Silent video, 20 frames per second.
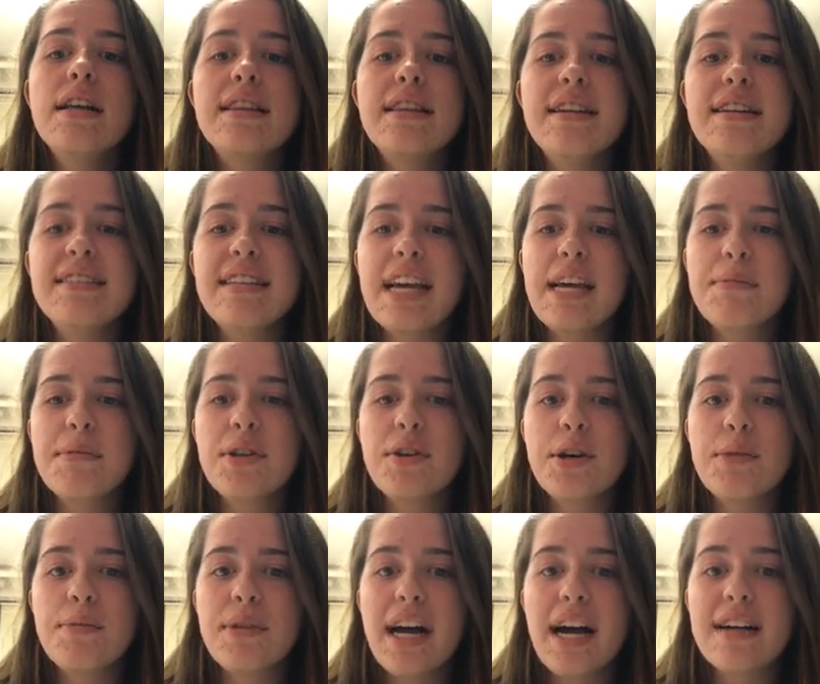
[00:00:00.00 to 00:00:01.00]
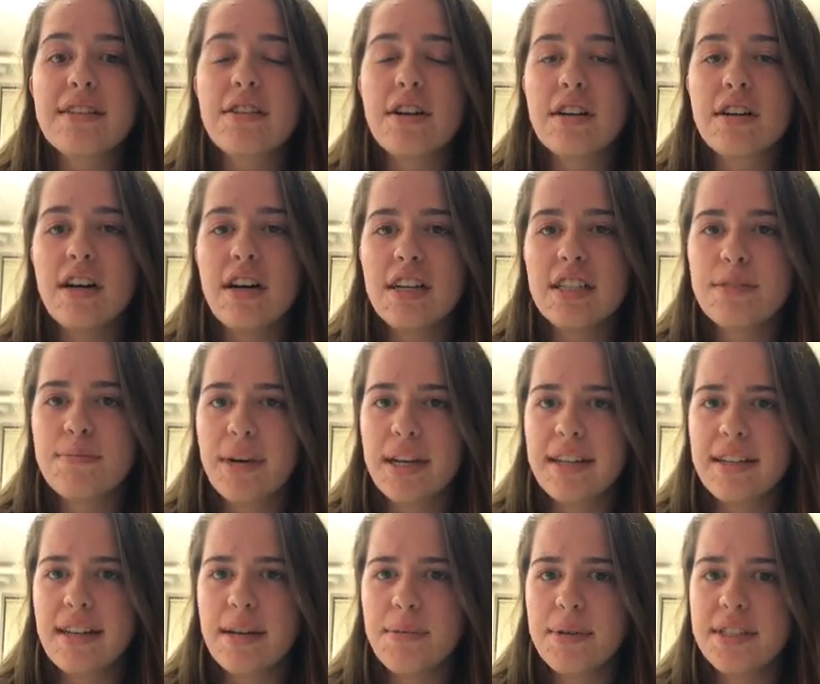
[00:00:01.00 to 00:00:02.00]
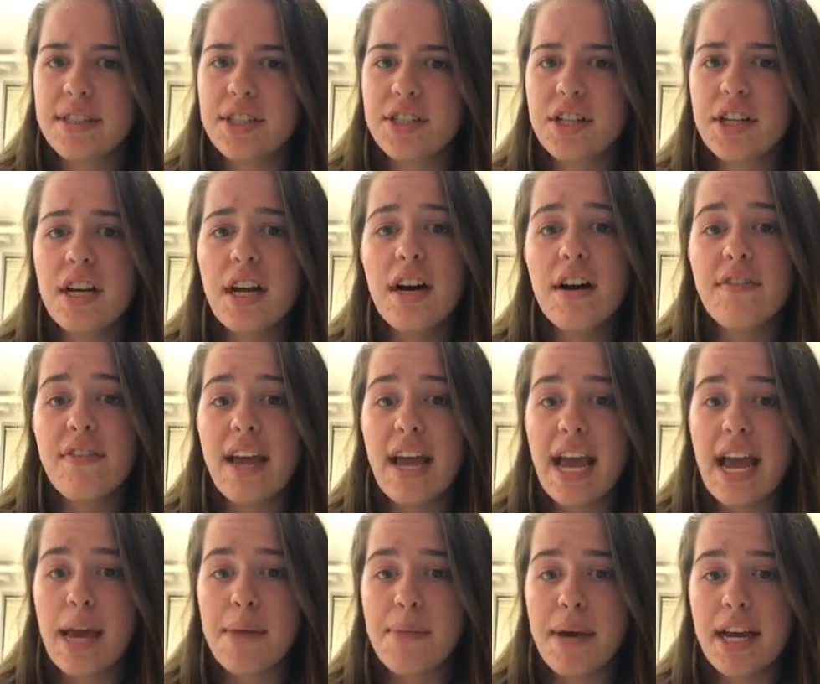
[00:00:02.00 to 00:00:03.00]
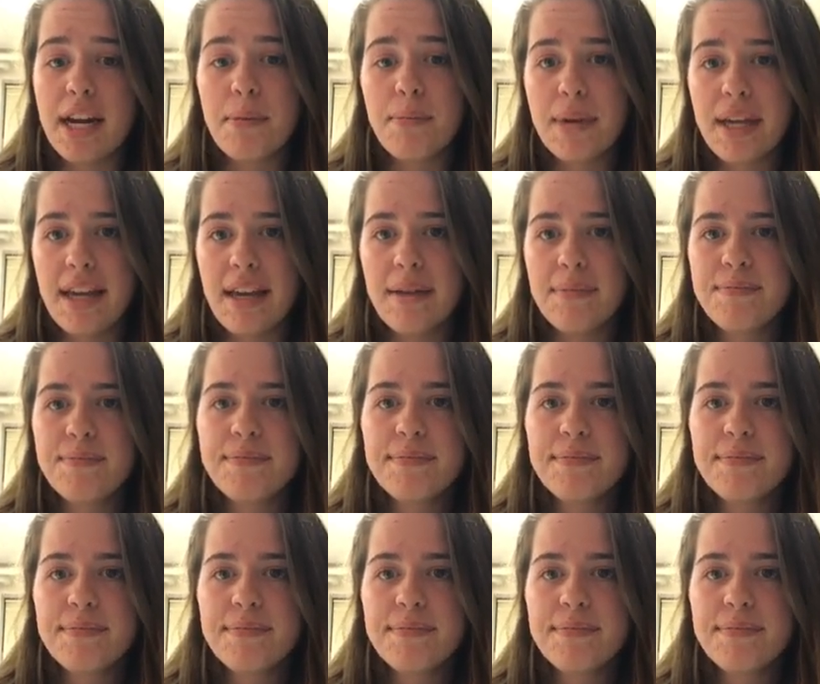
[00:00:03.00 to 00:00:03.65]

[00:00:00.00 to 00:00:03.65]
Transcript: These amyloid plaques are caused by the deposition of A-beta-P.